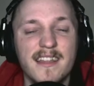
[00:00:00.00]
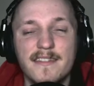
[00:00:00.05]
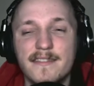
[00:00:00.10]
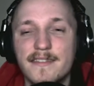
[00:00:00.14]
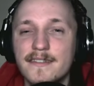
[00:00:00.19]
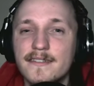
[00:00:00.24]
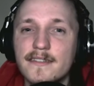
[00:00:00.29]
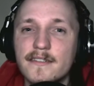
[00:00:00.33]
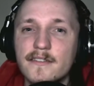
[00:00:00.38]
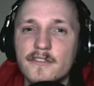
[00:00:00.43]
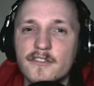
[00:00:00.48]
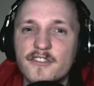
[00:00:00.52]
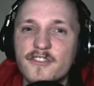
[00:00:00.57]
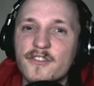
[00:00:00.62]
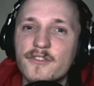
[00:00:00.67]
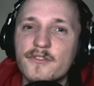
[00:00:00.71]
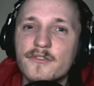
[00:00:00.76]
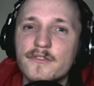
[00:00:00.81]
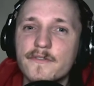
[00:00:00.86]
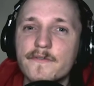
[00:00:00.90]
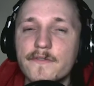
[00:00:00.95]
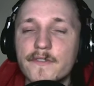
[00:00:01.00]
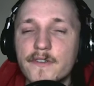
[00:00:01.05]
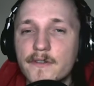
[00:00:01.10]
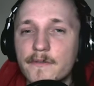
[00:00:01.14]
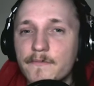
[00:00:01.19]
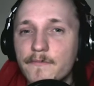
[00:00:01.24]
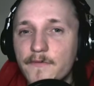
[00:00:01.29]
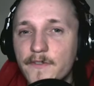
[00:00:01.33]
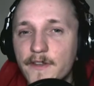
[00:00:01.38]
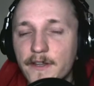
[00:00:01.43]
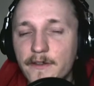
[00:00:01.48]
This is a sort of
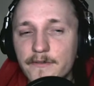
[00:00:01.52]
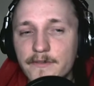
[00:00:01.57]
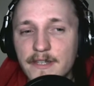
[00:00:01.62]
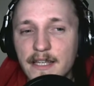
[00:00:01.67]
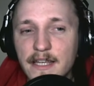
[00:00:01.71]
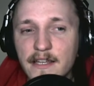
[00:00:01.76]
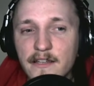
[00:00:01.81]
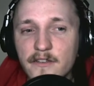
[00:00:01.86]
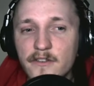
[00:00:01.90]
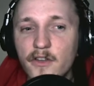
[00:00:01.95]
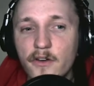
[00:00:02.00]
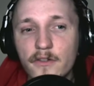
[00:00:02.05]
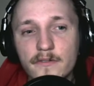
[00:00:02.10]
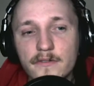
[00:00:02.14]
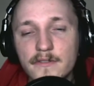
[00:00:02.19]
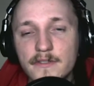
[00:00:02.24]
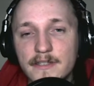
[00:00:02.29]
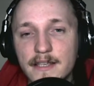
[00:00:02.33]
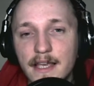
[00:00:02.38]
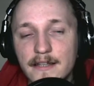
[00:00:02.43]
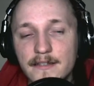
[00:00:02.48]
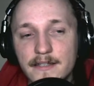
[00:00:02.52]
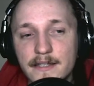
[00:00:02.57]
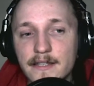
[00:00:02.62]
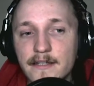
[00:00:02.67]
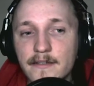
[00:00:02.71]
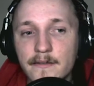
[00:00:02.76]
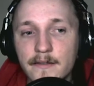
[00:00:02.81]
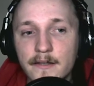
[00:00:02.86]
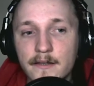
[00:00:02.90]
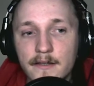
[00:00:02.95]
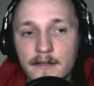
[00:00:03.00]
confusing
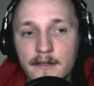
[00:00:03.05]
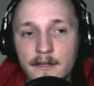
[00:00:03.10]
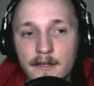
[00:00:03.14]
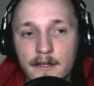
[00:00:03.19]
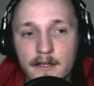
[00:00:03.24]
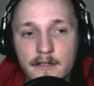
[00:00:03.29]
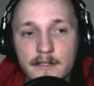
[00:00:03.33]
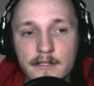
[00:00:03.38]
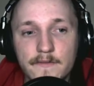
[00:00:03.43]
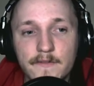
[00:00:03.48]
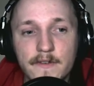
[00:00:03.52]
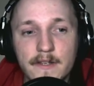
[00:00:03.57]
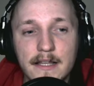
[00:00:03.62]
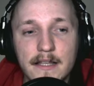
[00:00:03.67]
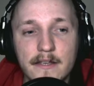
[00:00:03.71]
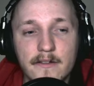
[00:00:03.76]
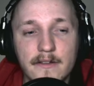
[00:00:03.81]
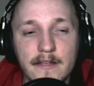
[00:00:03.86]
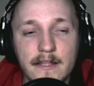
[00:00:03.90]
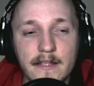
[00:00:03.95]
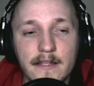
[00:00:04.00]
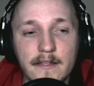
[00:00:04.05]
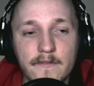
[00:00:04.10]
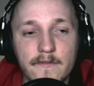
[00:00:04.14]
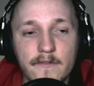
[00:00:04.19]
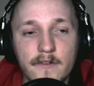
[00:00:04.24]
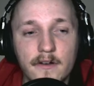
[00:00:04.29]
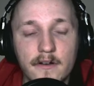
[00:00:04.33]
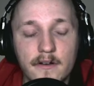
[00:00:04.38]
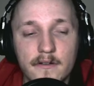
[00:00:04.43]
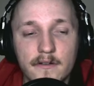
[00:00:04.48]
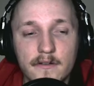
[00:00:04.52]
non-setting, because if you click on it, you've
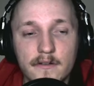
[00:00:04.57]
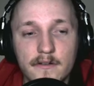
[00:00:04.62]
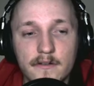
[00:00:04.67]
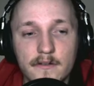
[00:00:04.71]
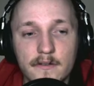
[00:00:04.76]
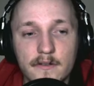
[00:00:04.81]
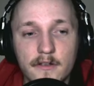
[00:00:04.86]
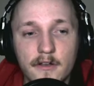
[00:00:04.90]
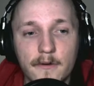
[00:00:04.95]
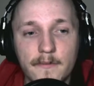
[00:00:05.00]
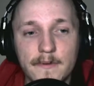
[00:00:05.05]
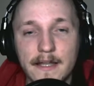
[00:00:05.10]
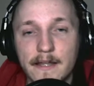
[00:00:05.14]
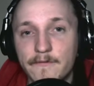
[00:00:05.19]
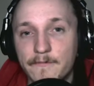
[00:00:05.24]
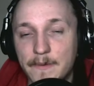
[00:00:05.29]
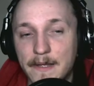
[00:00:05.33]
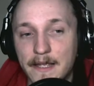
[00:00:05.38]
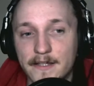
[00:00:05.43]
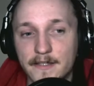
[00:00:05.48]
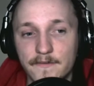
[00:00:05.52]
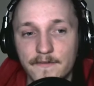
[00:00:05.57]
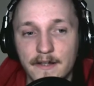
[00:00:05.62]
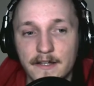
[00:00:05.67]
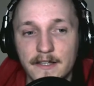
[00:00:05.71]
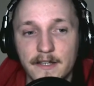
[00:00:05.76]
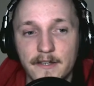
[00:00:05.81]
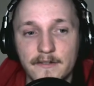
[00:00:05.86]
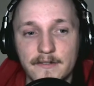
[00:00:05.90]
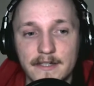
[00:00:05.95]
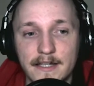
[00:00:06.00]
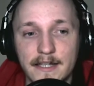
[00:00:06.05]
got common FPS
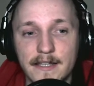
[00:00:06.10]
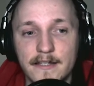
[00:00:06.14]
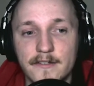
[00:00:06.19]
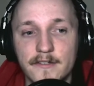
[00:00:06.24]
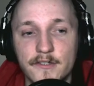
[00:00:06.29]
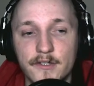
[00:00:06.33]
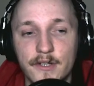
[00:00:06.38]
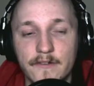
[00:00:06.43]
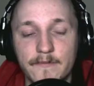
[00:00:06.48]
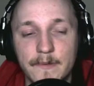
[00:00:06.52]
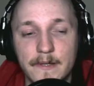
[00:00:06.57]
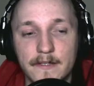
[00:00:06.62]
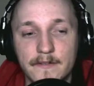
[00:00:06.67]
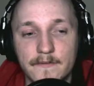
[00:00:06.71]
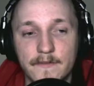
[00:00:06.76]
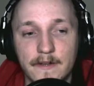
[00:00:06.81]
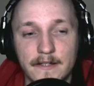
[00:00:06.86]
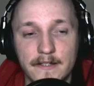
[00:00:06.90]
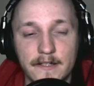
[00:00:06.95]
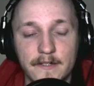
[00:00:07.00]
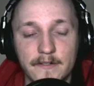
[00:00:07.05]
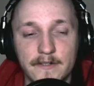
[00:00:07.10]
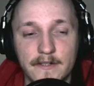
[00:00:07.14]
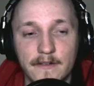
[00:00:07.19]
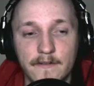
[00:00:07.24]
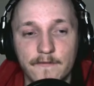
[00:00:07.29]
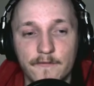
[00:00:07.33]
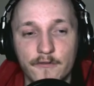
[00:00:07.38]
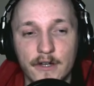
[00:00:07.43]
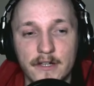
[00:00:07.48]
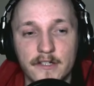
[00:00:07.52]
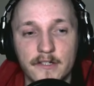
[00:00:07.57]
values, integer FPS values,
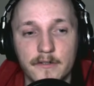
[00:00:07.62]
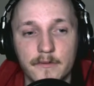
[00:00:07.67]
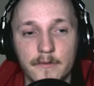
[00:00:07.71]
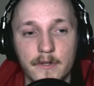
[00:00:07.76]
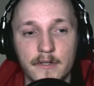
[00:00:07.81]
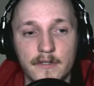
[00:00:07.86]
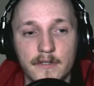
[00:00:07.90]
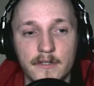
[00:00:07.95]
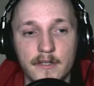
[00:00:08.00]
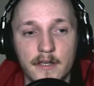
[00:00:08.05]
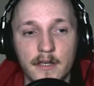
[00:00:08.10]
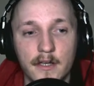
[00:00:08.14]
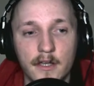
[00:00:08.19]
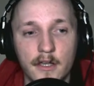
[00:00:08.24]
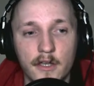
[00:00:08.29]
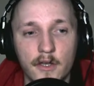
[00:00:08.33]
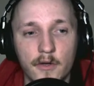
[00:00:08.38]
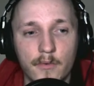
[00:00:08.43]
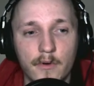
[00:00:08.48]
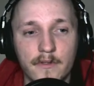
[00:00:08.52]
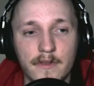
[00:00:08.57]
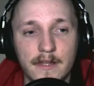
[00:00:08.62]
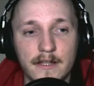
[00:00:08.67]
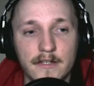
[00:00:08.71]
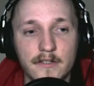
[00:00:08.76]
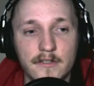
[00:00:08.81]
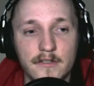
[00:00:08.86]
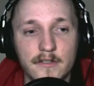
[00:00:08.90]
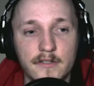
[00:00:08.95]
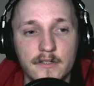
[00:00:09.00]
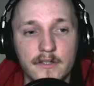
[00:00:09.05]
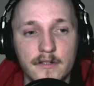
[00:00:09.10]
and fractional ones. What that
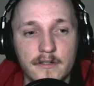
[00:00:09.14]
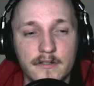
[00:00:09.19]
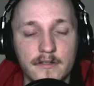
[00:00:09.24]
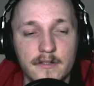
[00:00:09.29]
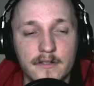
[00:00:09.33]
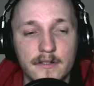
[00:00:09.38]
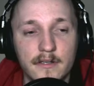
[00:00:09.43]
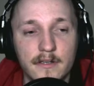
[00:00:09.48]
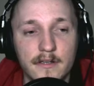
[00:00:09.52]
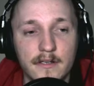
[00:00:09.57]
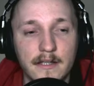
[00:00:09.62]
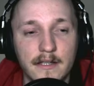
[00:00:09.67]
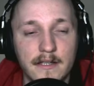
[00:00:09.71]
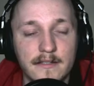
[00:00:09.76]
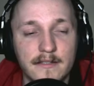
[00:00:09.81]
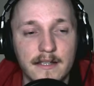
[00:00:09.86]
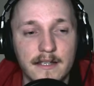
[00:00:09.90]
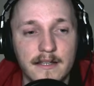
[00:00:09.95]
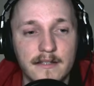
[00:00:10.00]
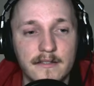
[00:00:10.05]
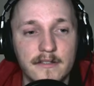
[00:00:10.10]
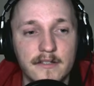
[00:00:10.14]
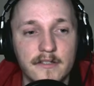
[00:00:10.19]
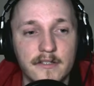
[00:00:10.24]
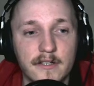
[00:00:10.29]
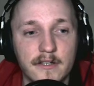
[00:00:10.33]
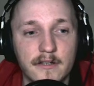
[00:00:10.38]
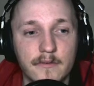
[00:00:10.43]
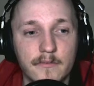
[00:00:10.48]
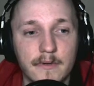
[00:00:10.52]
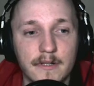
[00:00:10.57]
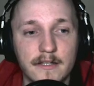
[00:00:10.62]
just does is
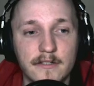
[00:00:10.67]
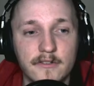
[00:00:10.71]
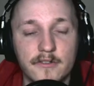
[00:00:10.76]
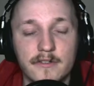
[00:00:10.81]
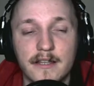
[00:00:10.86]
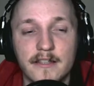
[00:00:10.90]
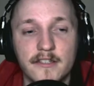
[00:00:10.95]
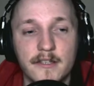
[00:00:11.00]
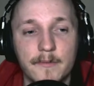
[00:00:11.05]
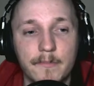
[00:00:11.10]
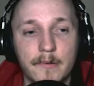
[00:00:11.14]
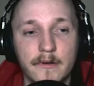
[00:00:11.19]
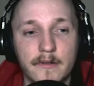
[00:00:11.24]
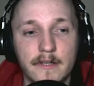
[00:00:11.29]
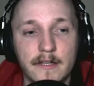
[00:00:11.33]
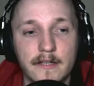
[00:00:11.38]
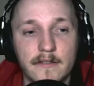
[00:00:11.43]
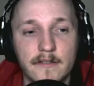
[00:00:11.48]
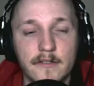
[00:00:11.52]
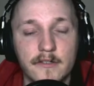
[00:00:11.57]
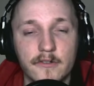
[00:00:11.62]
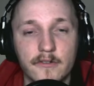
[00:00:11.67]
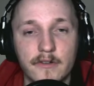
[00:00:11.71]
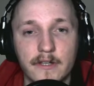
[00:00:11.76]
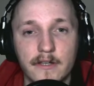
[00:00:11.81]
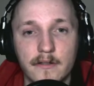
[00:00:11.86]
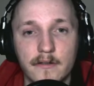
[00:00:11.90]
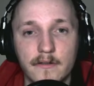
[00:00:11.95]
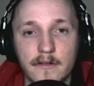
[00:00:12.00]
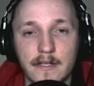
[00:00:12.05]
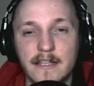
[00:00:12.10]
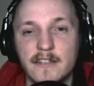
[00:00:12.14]
integer, well, it just lets you put an integer in,
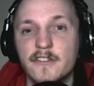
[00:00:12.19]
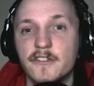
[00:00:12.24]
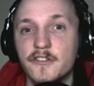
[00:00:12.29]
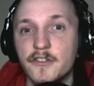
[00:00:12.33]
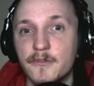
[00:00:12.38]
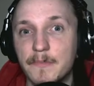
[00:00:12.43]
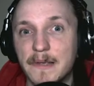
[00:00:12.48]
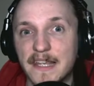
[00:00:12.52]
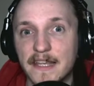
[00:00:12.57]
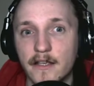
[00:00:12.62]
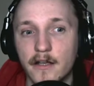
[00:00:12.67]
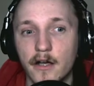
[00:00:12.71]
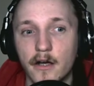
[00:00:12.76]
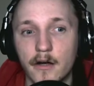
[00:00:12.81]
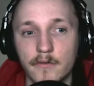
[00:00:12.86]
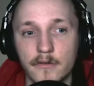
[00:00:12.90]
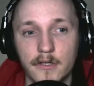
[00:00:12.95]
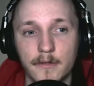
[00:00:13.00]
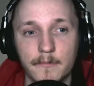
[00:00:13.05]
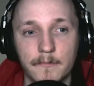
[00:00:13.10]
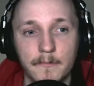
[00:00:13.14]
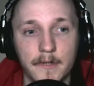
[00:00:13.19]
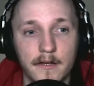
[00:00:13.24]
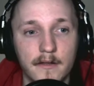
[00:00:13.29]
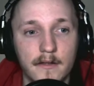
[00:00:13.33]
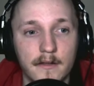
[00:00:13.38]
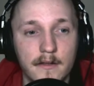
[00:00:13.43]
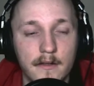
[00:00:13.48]
integer being a whole number.